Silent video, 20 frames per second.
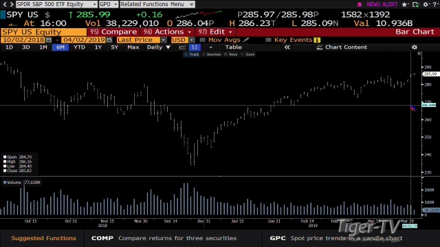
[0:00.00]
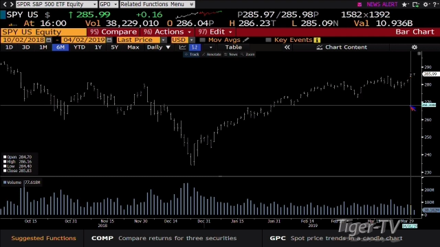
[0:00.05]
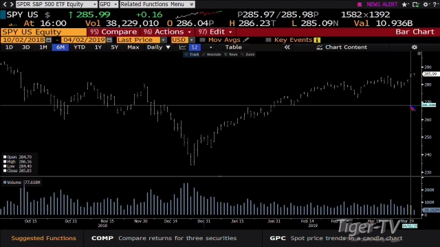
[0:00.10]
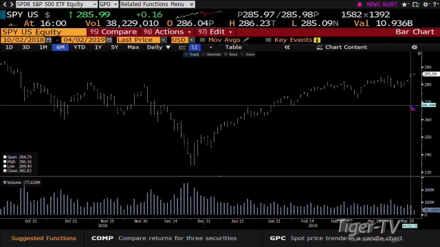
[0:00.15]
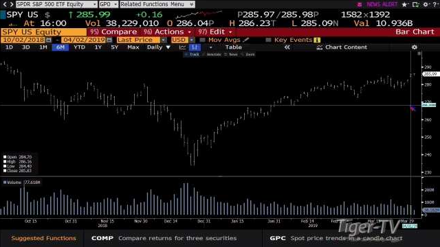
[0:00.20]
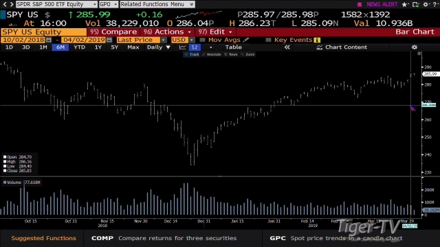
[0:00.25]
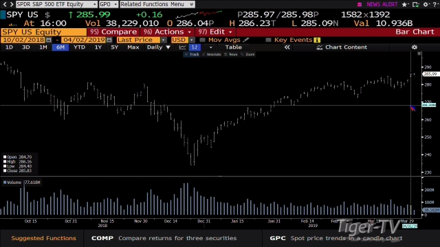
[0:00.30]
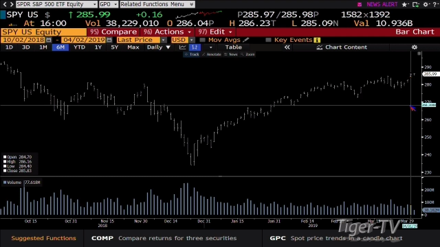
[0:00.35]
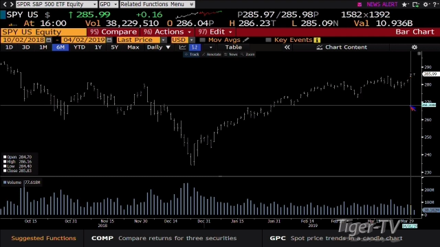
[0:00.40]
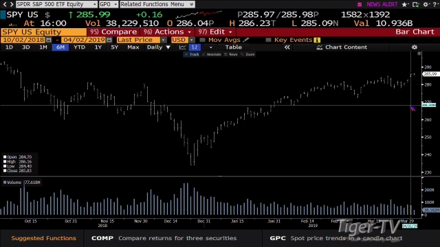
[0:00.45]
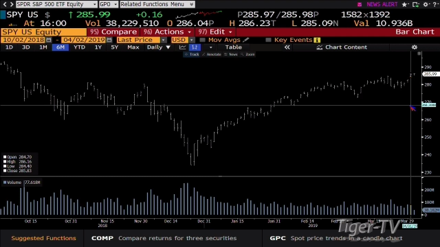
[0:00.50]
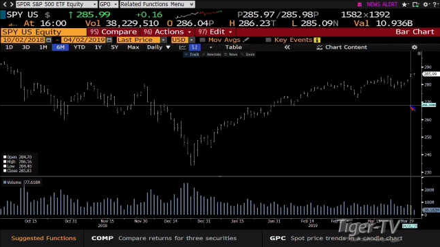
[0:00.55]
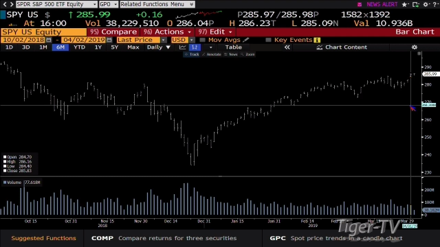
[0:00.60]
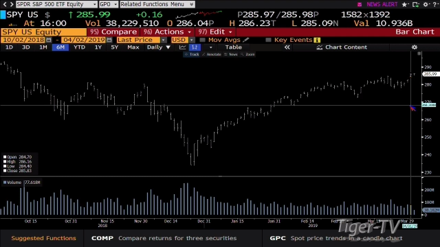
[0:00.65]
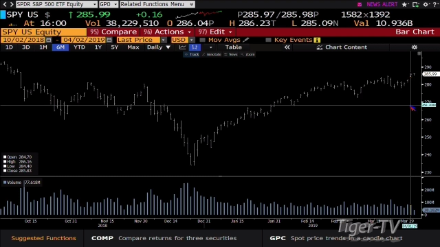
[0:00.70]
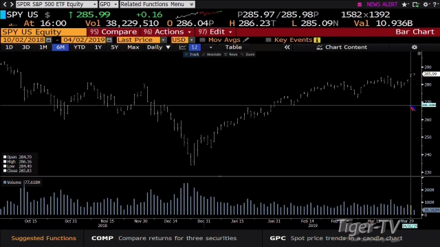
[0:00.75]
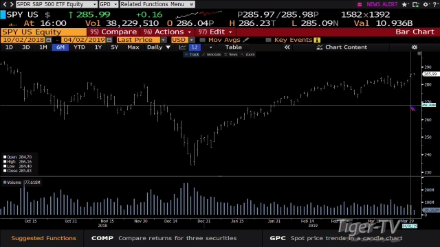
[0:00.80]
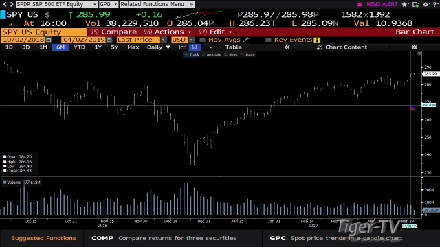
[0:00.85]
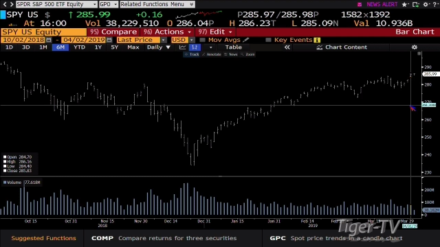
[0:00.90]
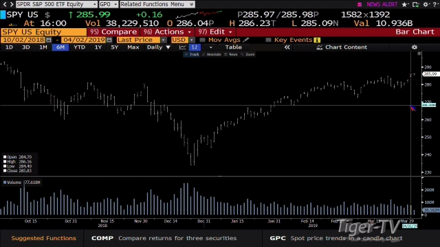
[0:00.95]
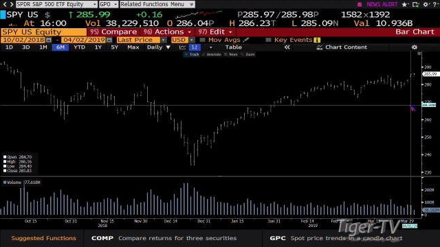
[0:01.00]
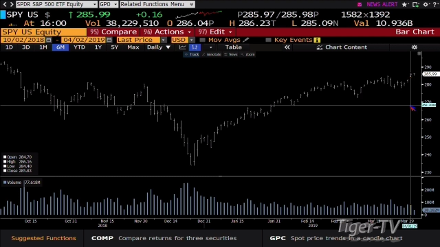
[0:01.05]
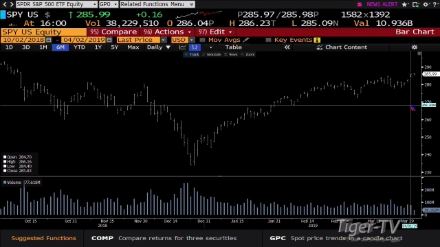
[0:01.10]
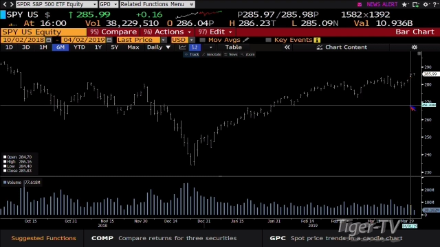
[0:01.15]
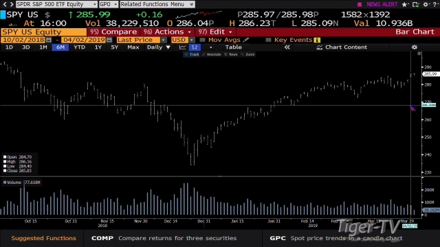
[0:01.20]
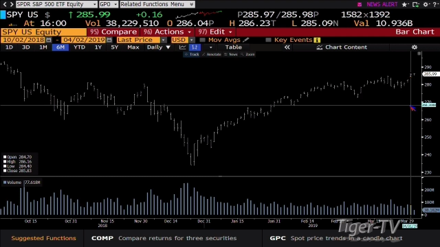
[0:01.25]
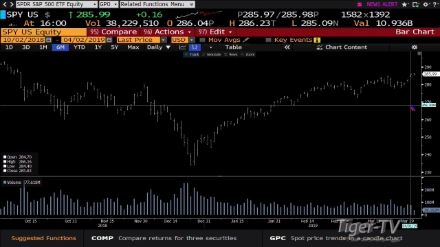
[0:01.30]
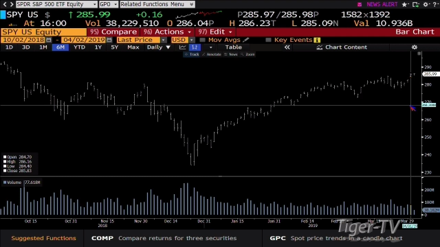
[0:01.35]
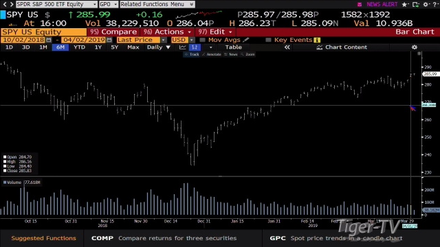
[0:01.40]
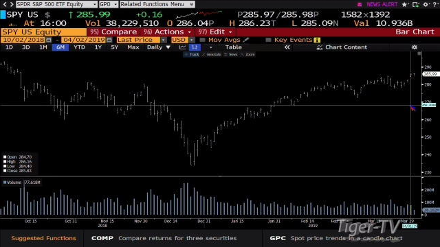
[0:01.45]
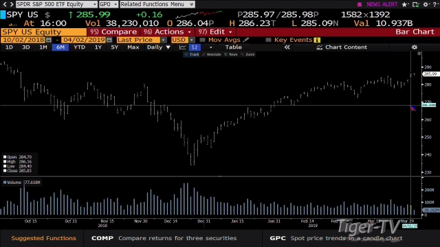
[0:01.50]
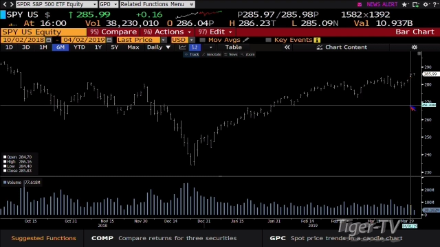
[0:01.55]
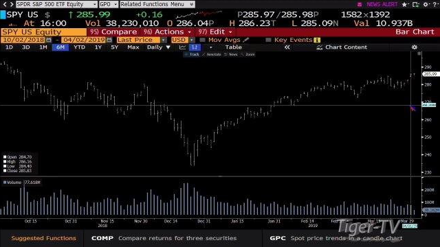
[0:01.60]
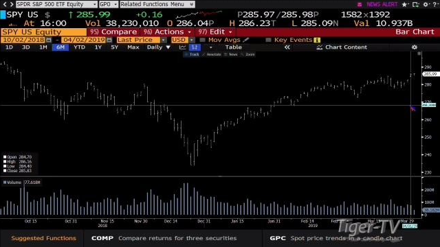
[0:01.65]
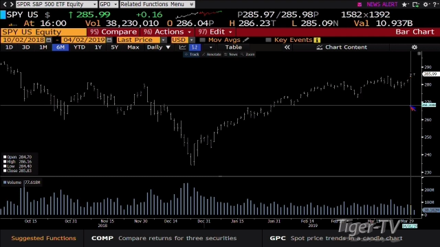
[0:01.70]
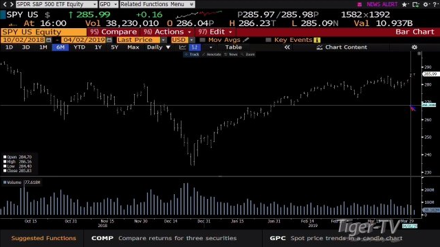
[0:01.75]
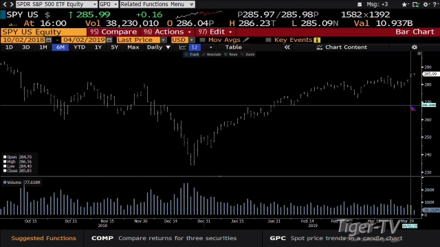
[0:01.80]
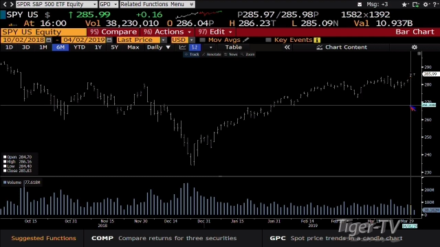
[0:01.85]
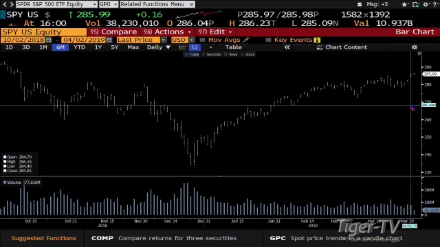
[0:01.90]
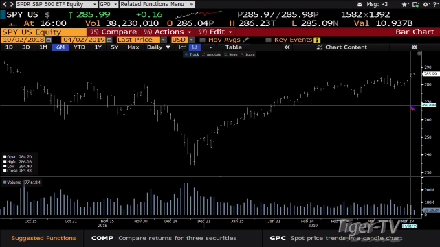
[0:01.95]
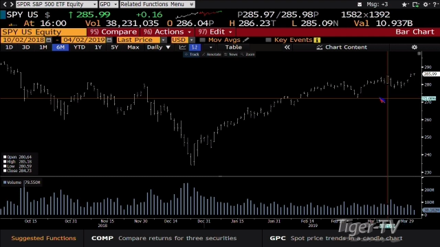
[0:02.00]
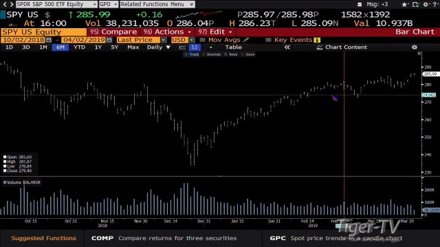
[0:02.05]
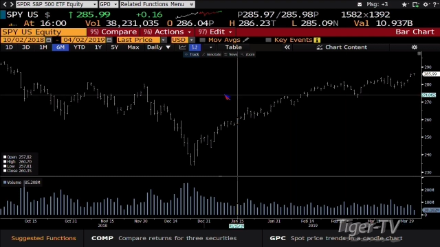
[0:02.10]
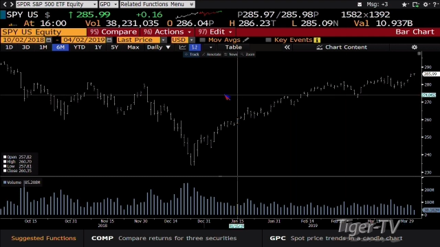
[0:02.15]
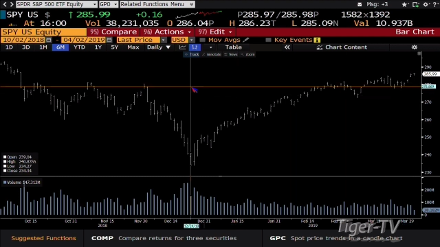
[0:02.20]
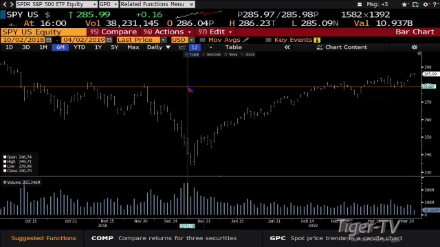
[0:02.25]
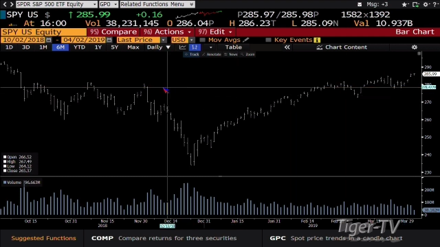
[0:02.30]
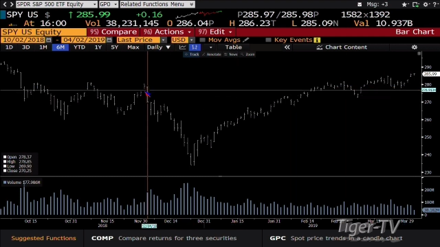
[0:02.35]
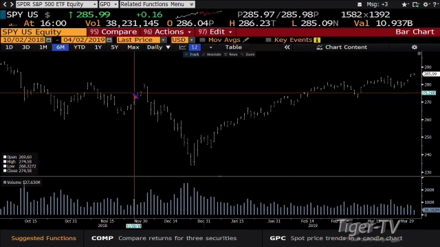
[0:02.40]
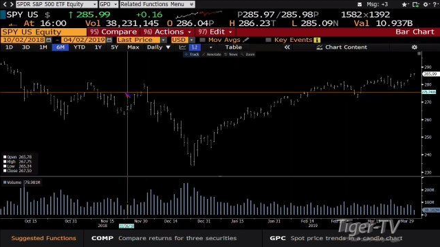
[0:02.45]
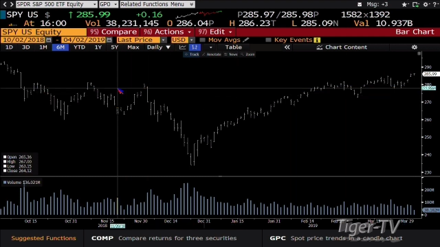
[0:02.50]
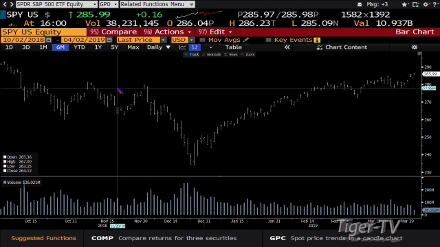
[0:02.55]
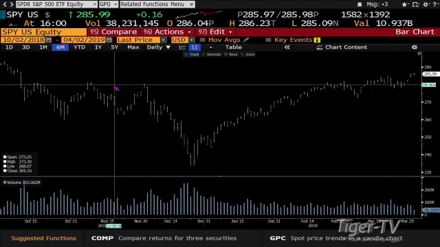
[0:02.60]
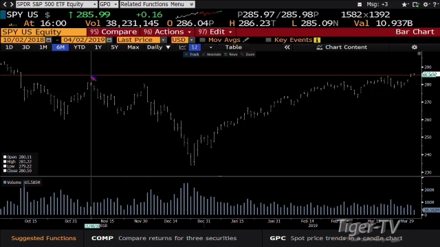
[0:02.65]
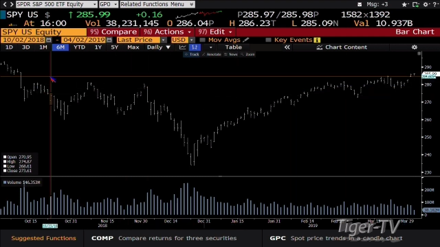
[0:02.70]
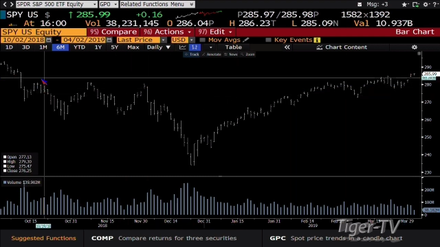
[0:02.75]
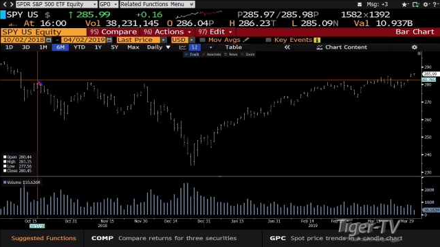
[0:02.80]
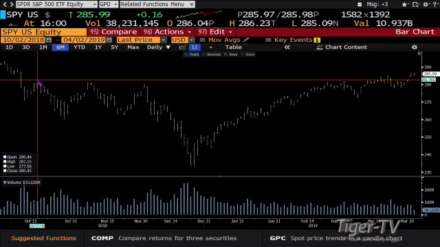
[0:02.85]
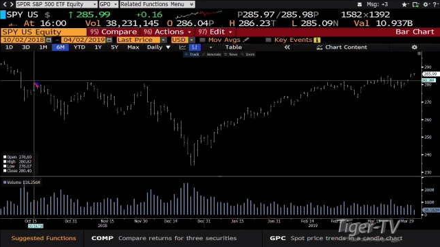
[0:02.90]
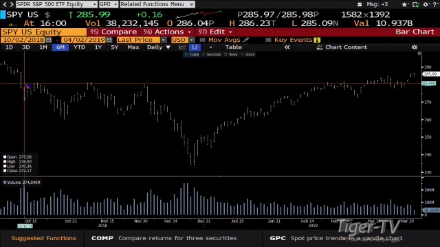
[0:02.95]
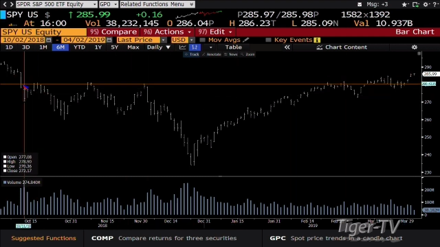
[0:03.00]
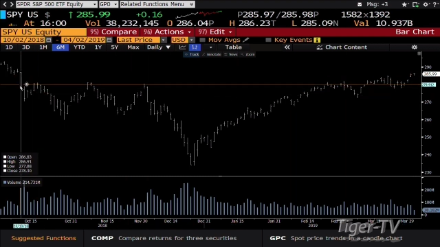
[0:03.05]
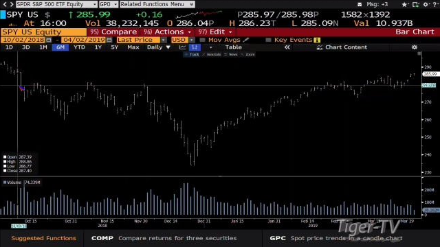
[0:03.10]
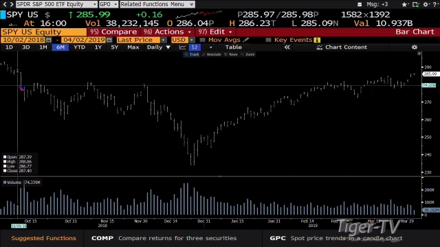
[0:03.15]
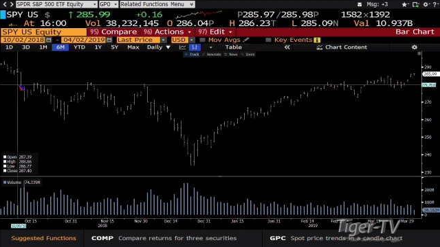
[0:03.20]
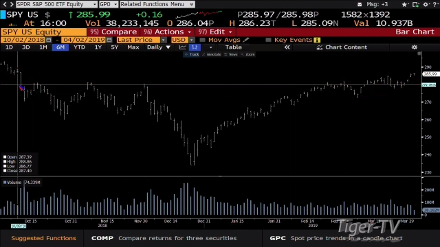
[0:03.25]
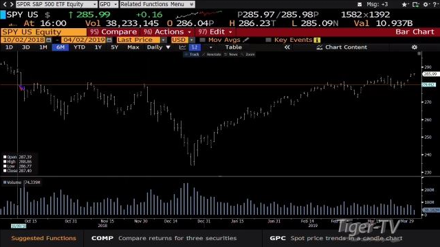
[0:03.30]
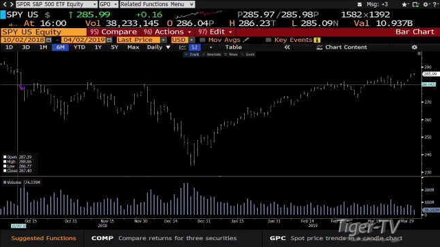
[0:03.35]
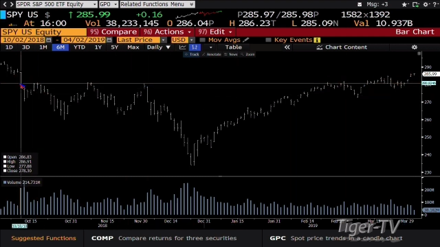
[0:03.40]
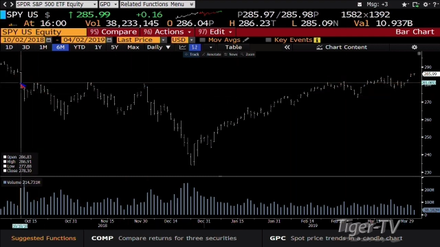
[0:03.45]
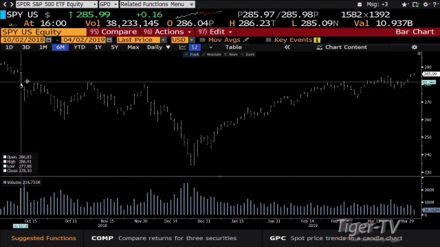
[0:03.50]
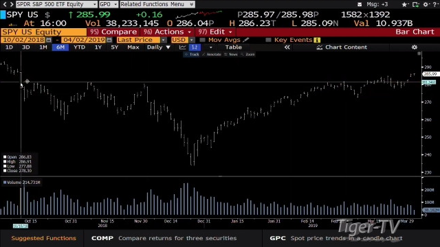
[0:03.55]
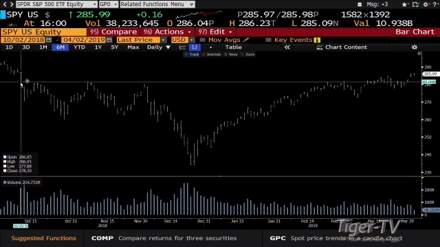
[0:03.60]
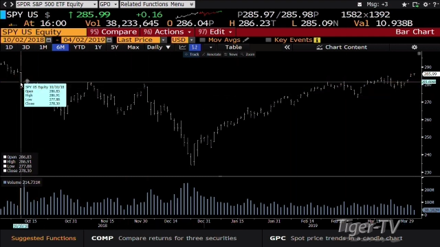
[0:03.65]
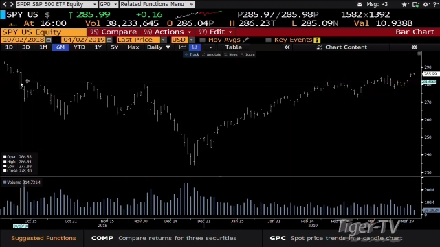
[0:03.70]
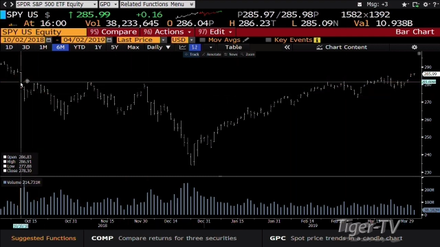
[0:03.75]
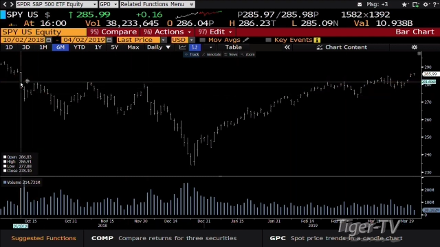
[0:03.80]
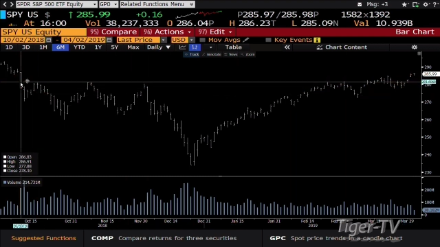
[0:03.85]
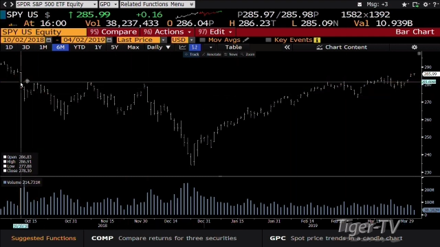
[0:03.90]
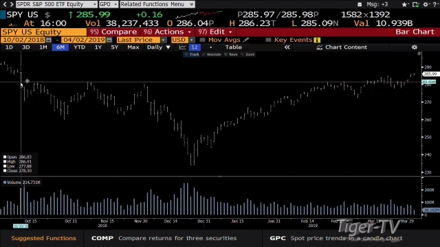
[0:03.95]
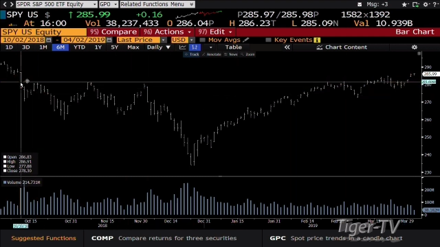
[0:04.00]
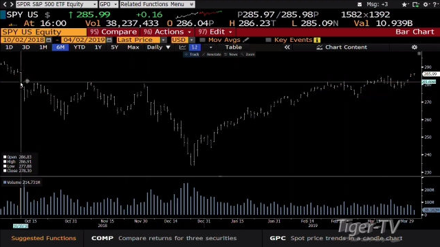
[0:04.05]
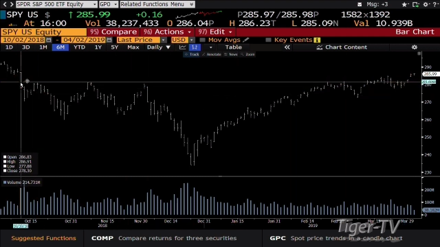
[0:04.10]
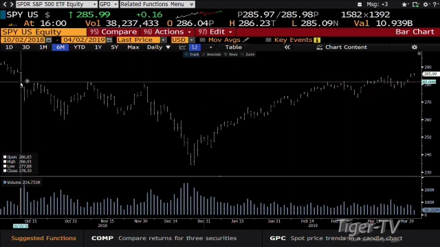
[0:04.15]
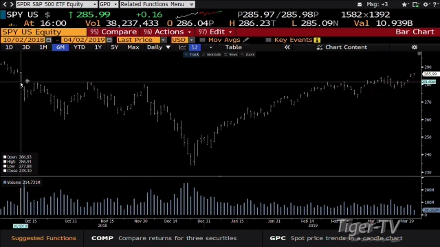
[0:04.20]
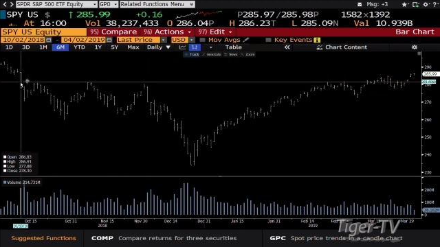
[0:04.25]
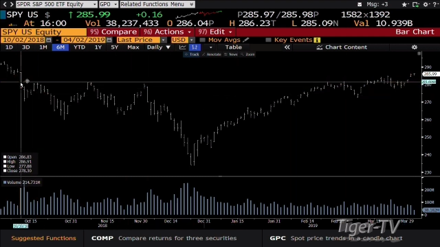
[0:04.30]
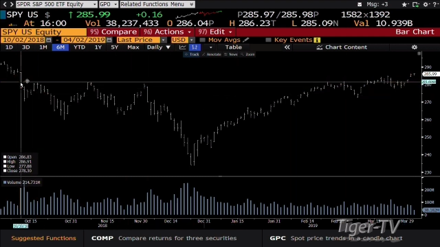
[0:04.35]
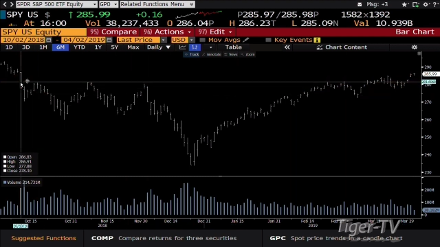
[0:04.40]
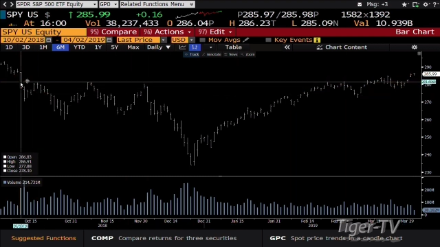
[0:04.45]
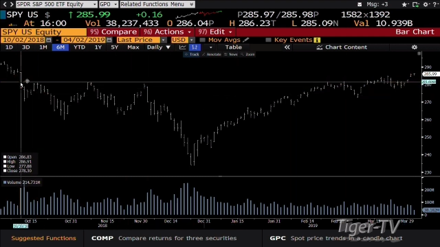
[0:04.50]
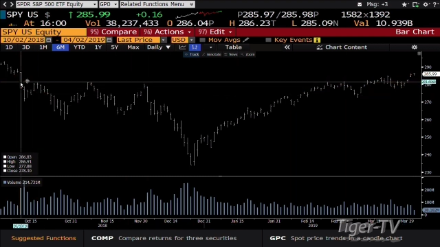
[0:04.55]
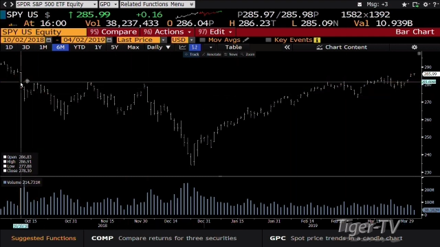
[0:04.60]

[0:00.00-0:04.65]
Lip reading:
Nobody's mouth can be seen.